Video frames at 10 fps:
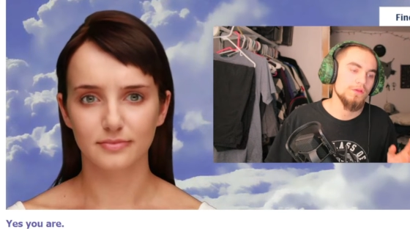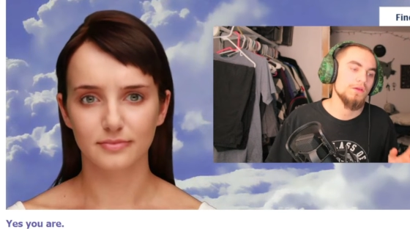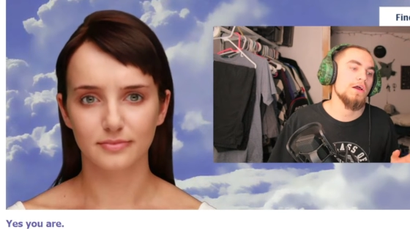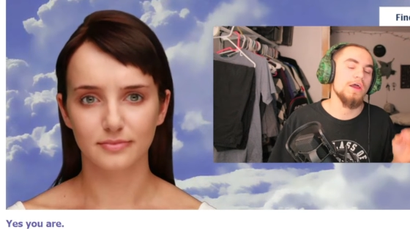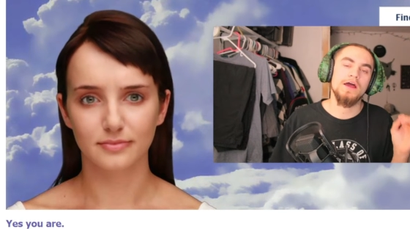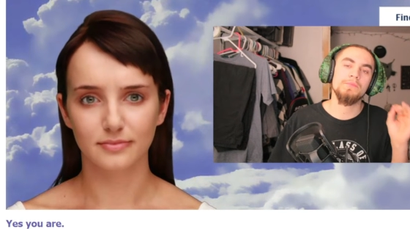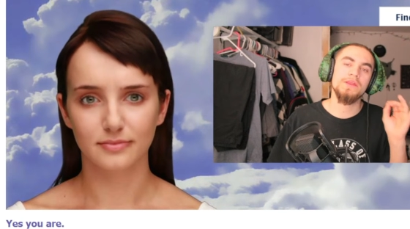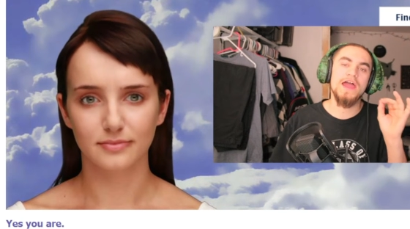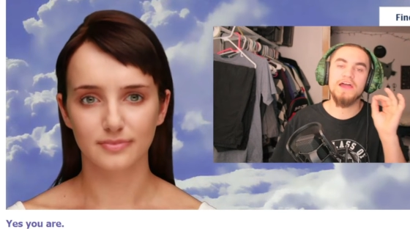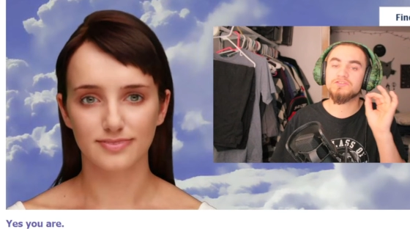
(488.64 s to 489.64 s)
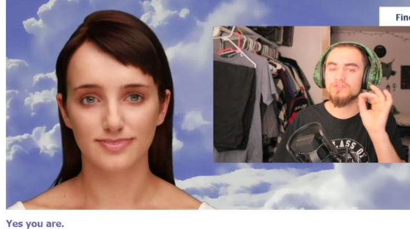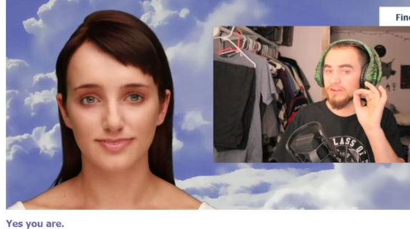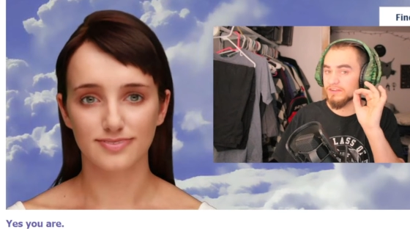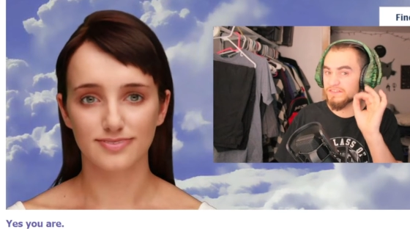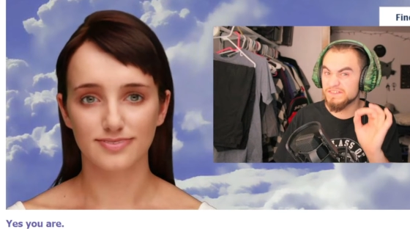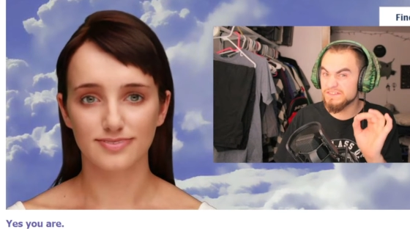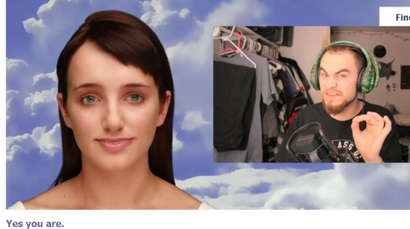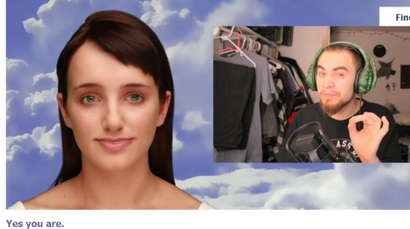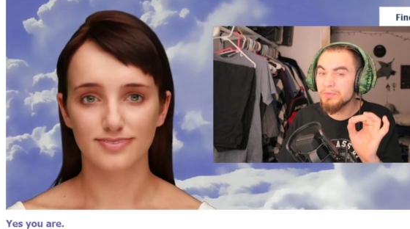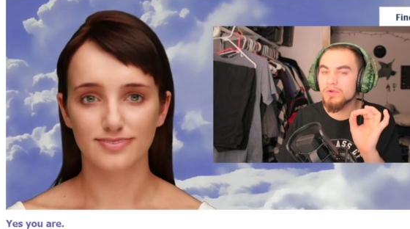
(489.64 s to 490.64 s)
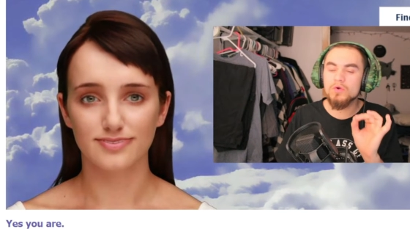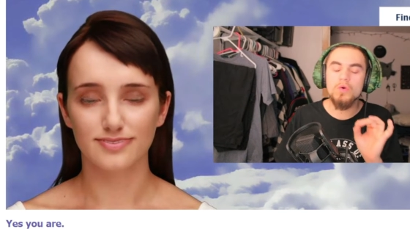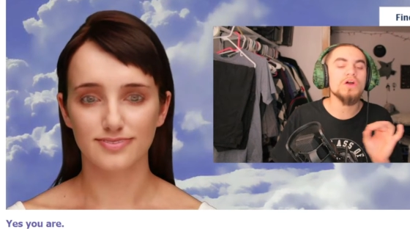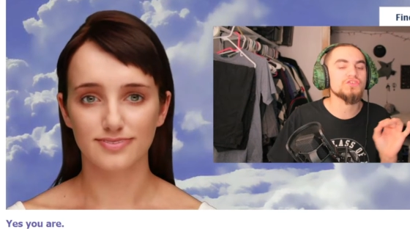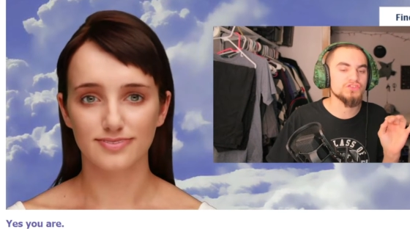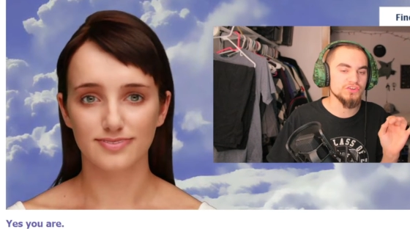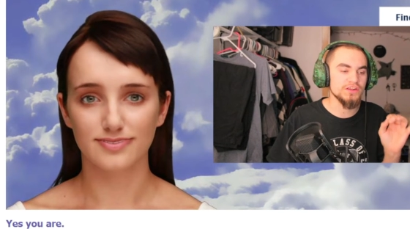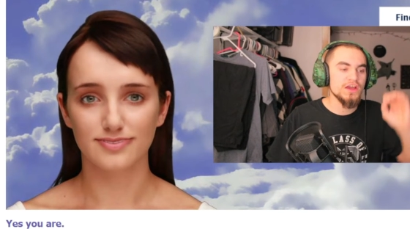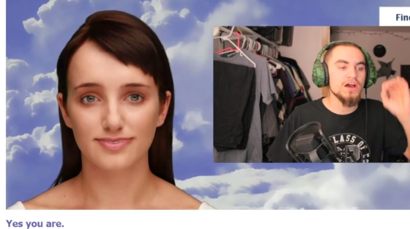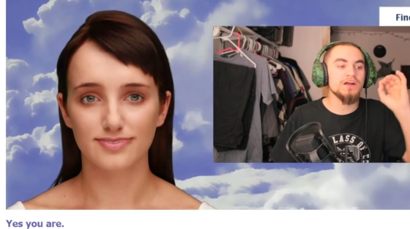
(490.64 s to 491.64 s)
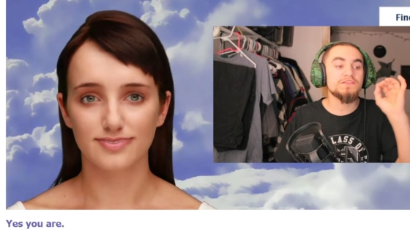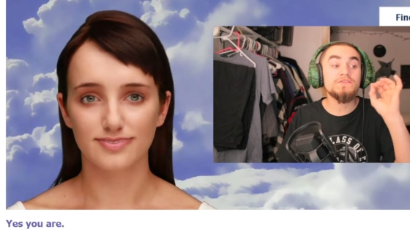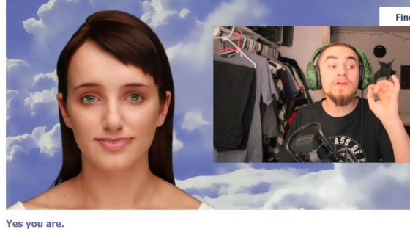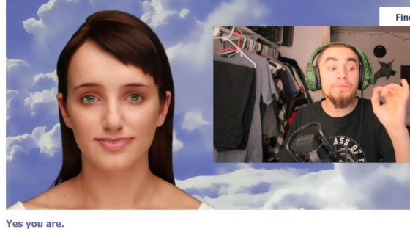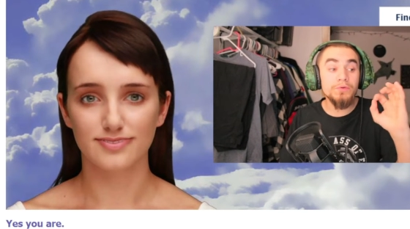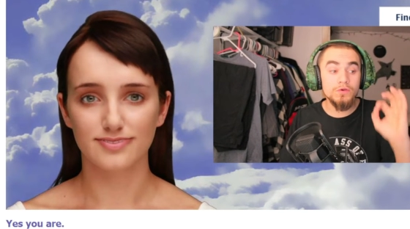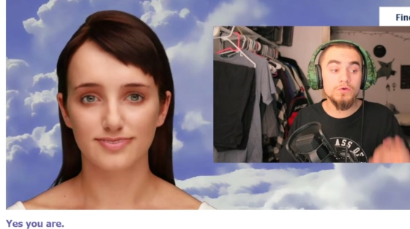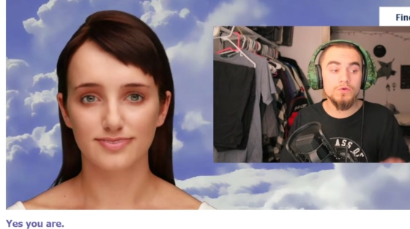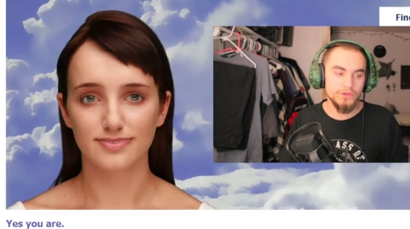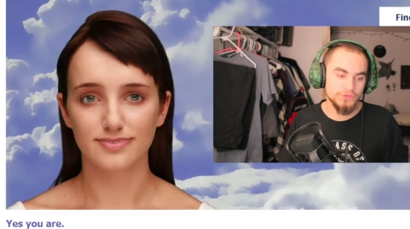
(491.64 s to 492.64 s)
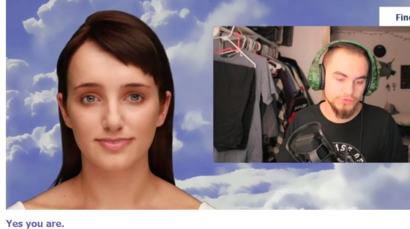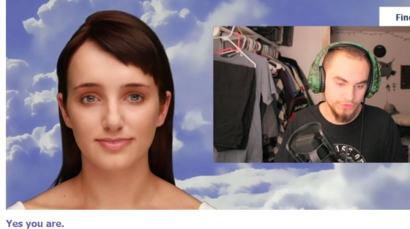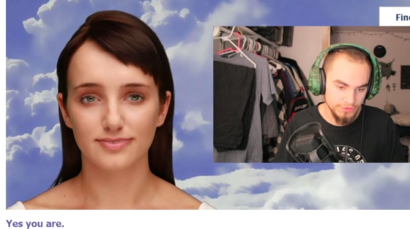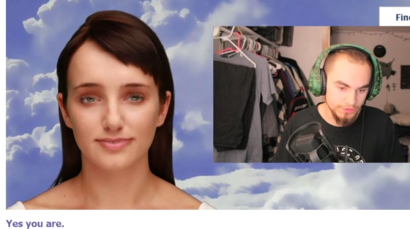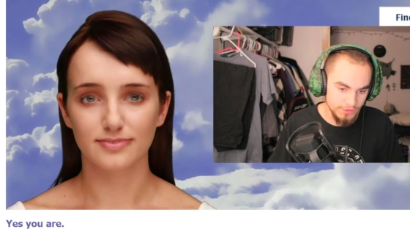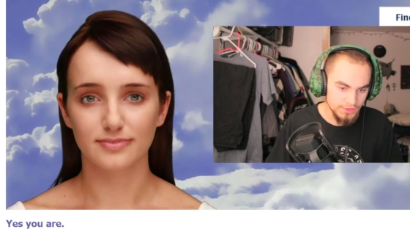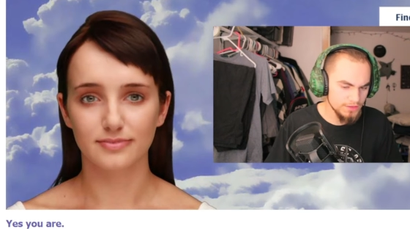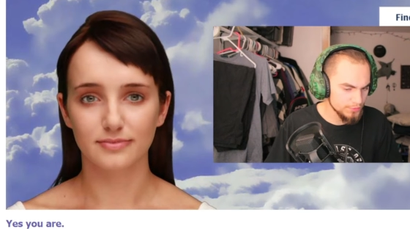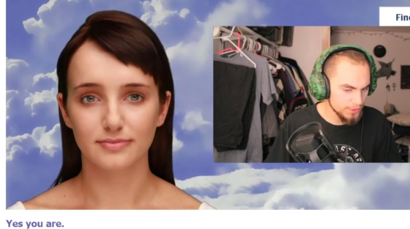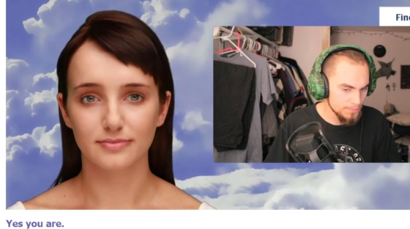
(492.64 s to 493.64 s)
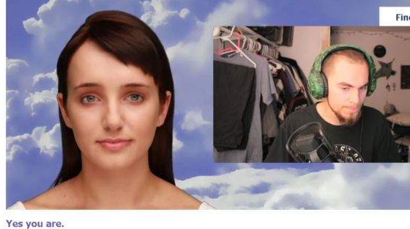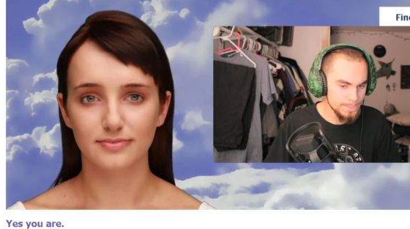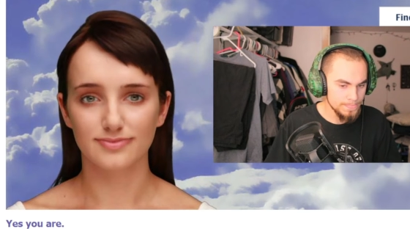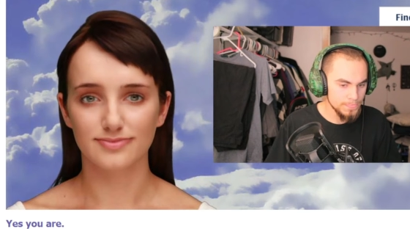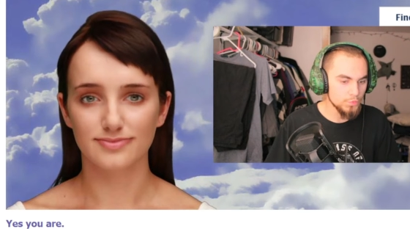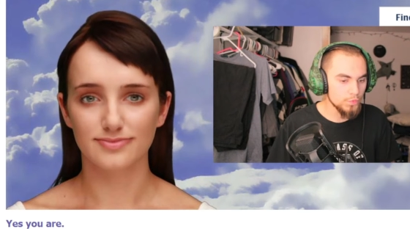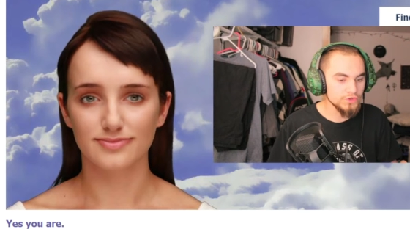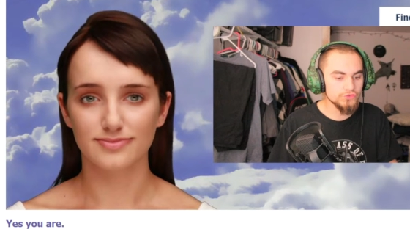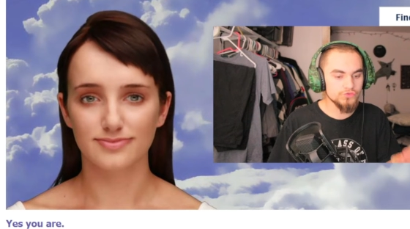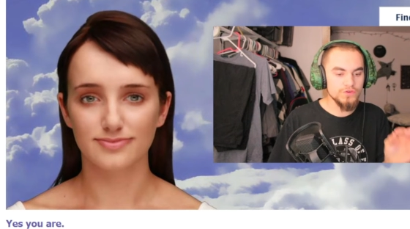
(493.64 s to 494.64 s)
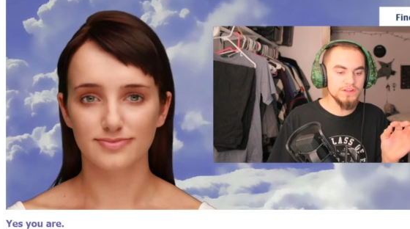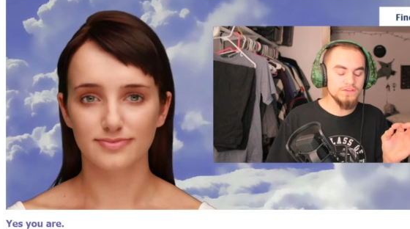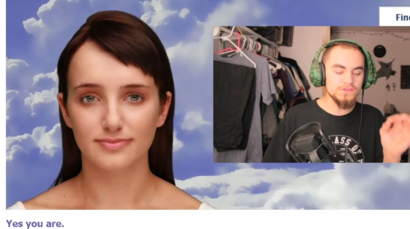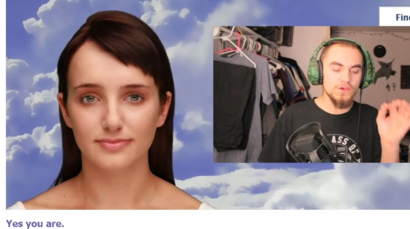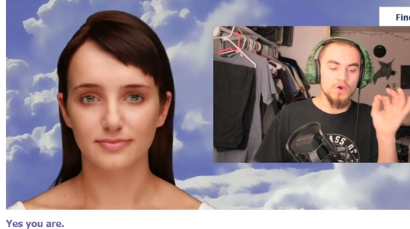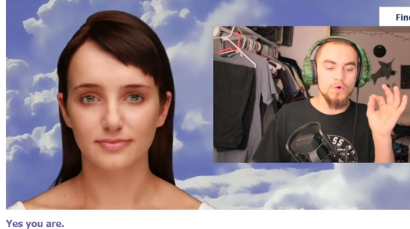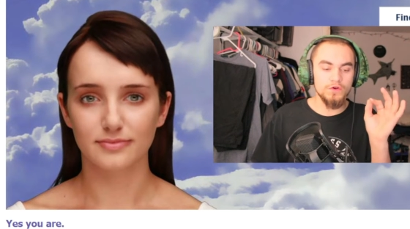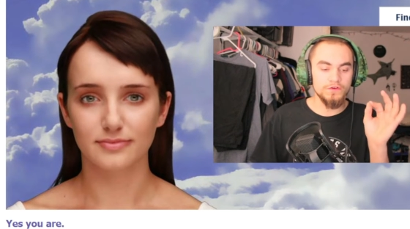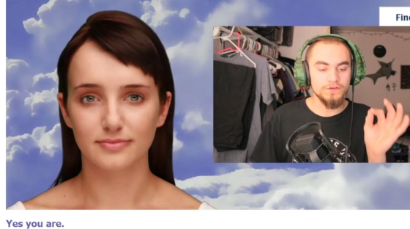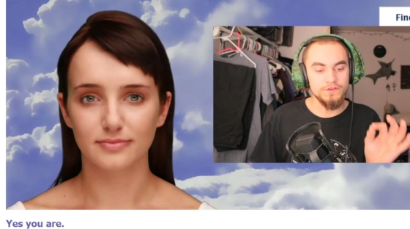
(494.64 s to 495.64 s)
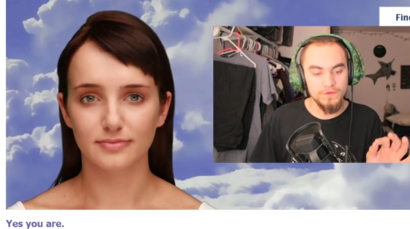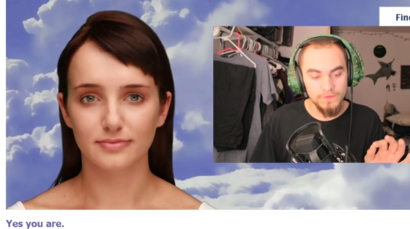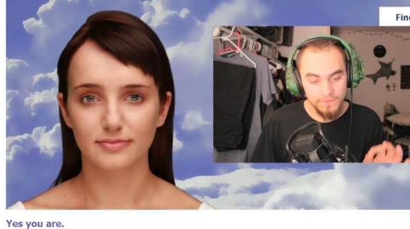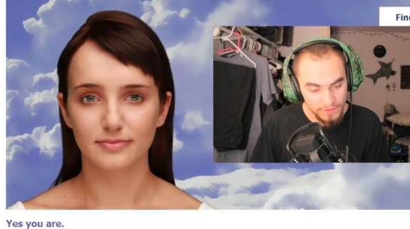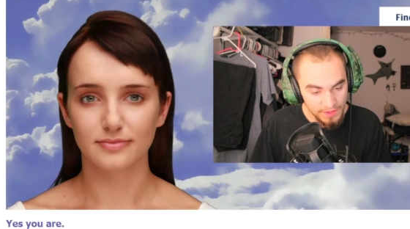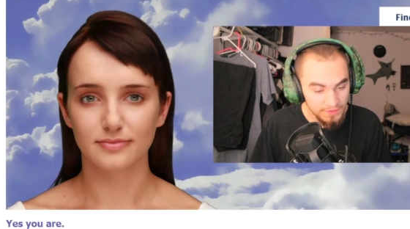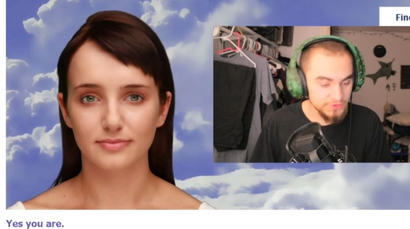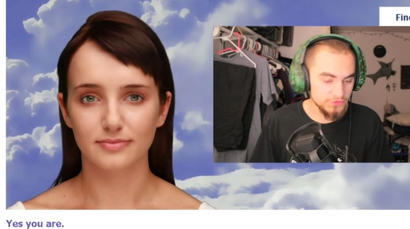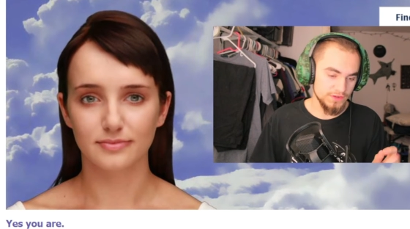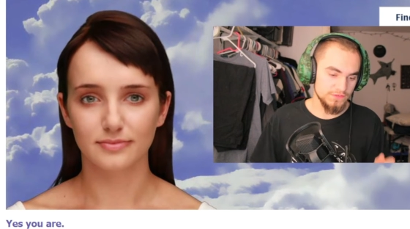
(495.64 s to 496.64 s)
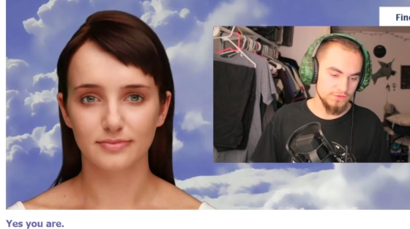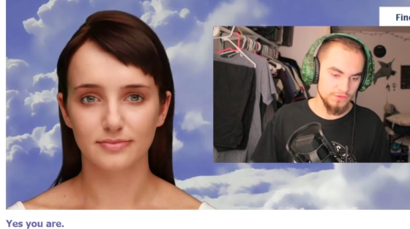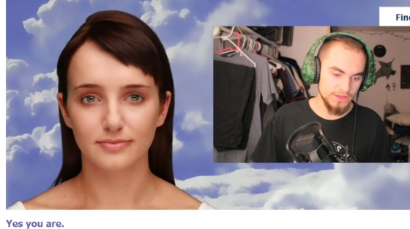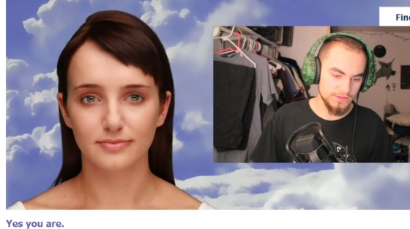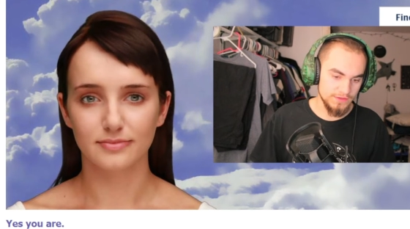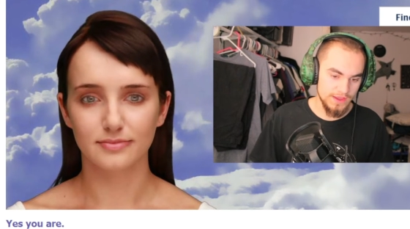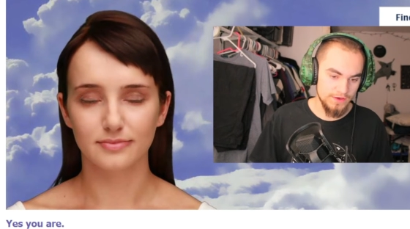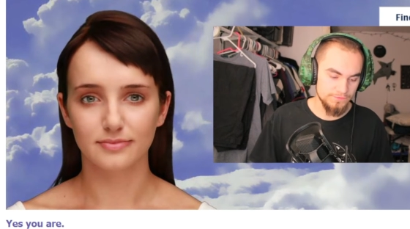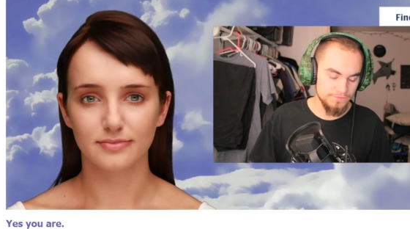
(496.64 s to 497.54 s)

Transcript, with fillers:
Speaker 1: All right, I'm going to ask her a typical question. A typical question. Here we go. What drinks or heavy drinks do you like to have?